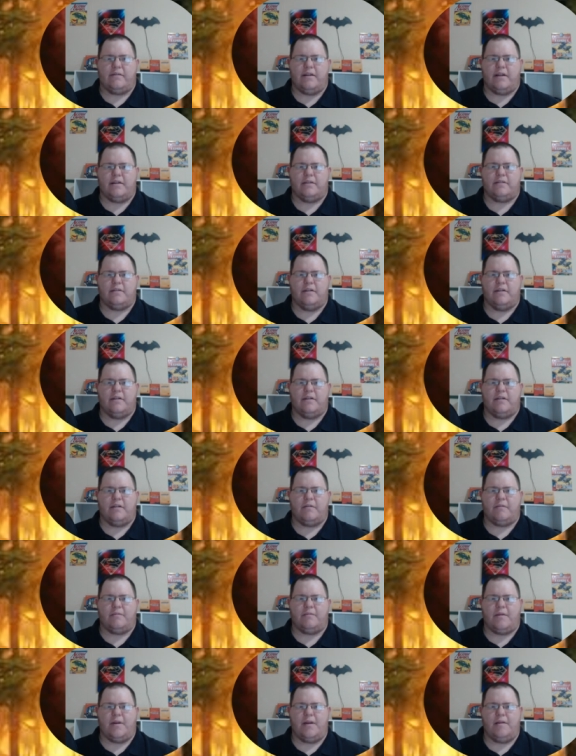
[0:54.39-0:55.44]
is going
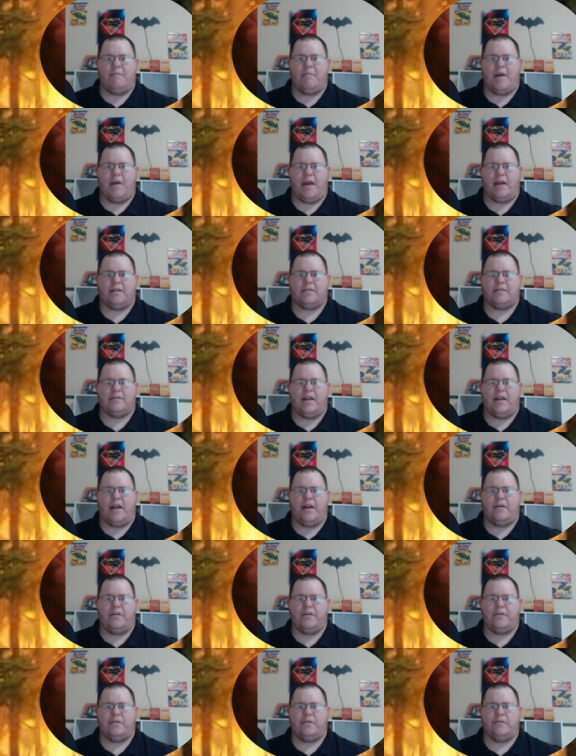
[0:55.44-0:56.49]
to impact
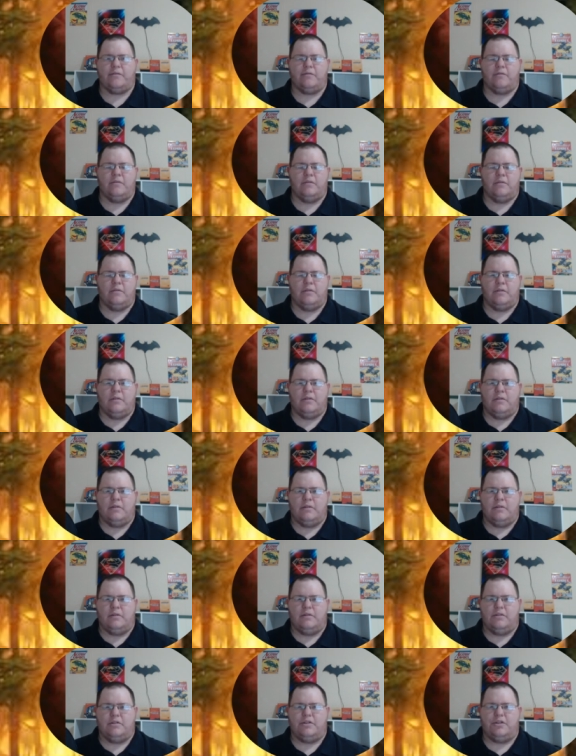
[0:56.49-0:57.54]
Standard
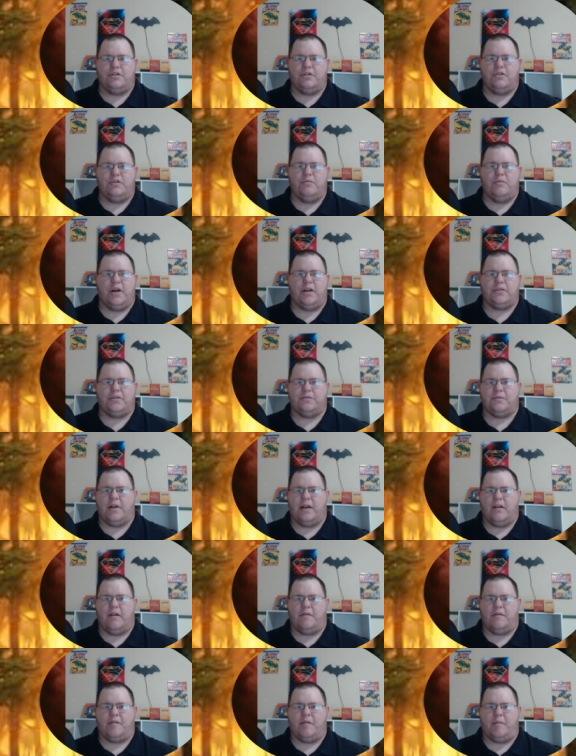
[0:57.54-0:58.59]
too much right
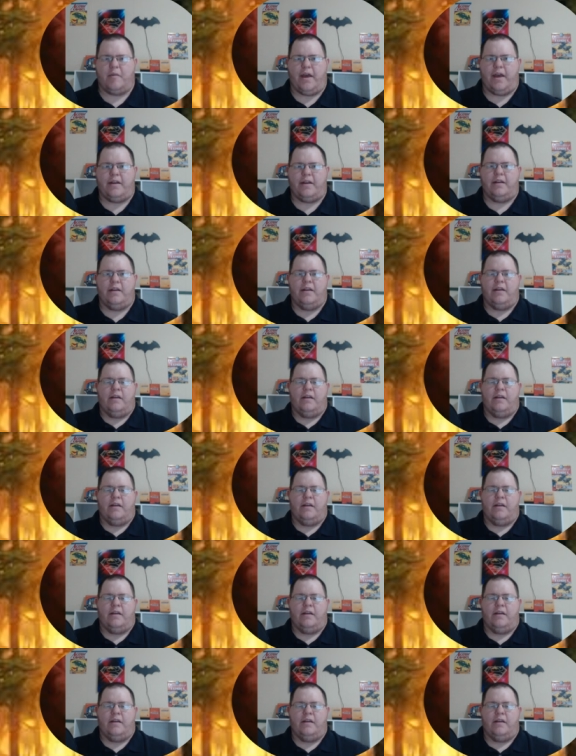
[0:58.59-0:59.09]
off the bat.